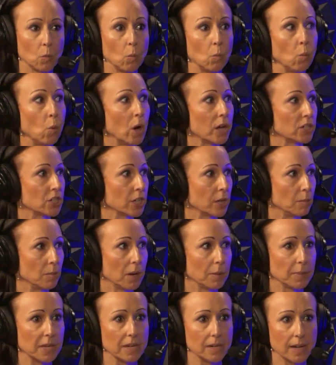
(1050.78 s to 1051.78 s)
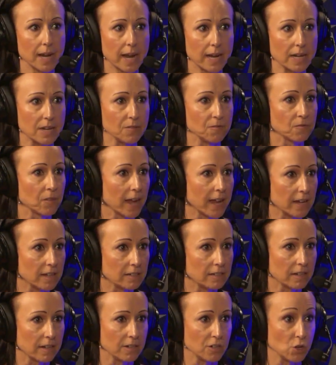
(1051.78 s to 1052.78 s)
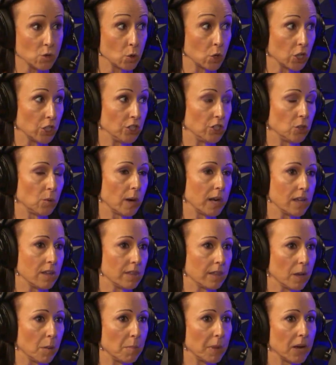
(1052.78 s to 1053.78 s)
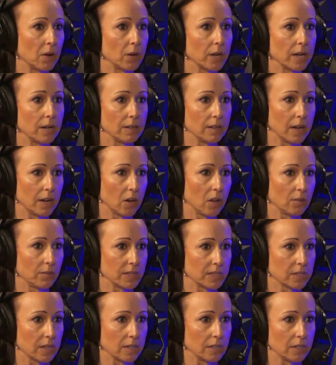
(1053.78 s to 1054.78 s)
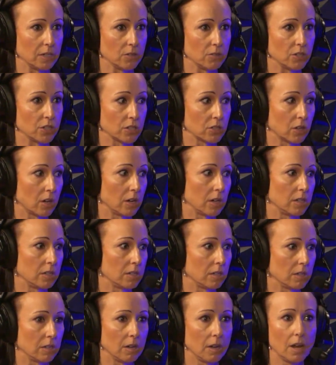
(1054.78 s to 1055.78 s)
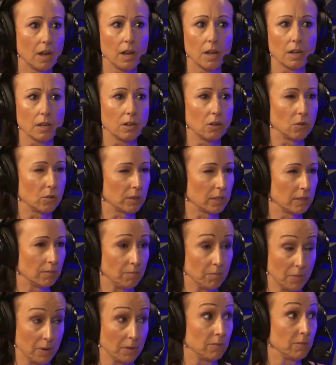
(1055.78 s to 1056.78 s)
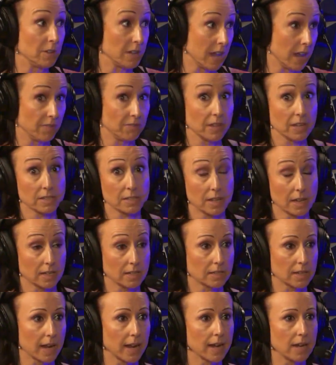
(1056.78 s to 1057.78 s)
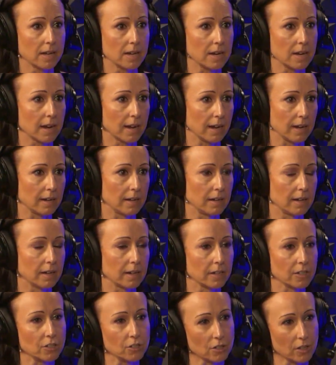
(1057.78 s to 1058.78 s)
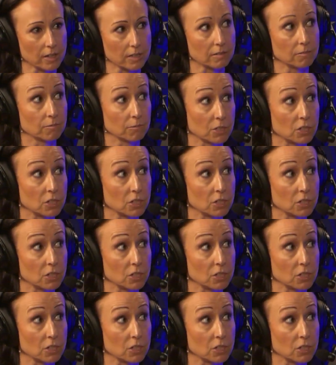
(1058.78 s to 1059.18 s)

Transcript: watching mommy and daddy fight, and you couldn't do anything about it. And then all of a sudden you just started to, get this anxiety, and it